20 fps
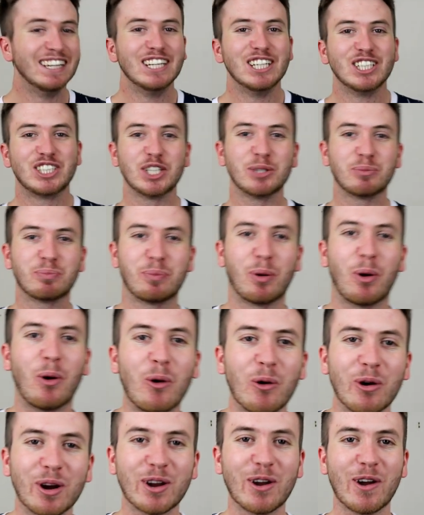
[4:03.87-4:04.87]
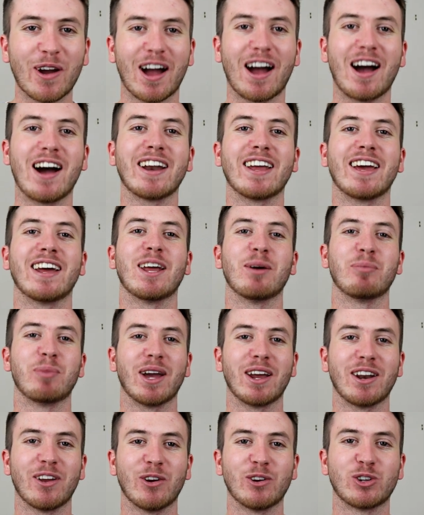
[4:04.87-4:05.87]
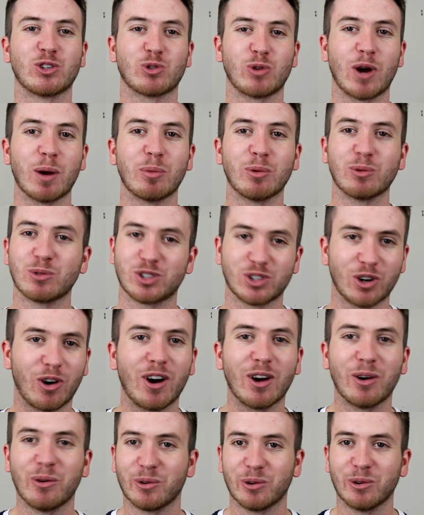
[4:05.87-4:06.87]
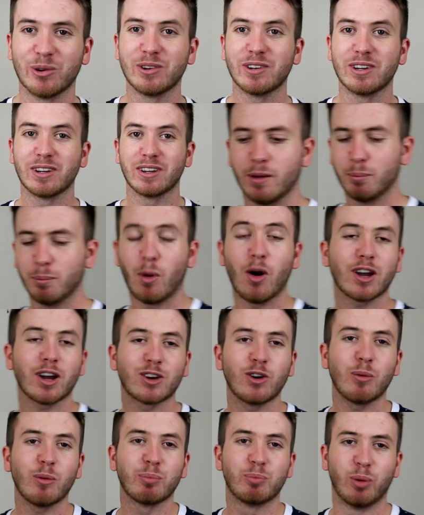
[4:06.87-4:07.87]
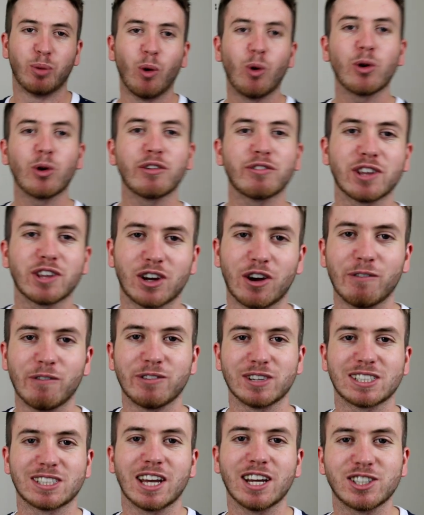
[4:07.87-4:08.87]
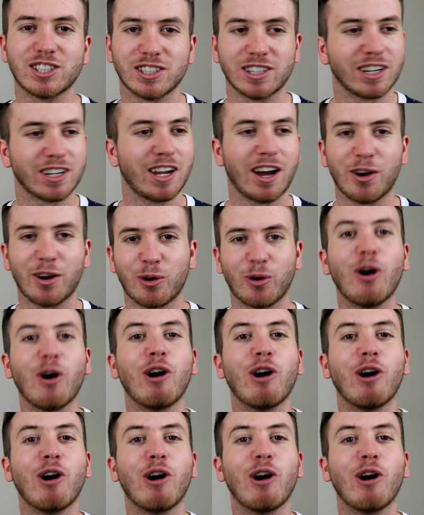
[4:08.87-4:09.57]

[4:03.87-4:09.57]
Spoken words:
she's pouring her heart out about her troubled childhood. Mike got bored of the conversation and cut her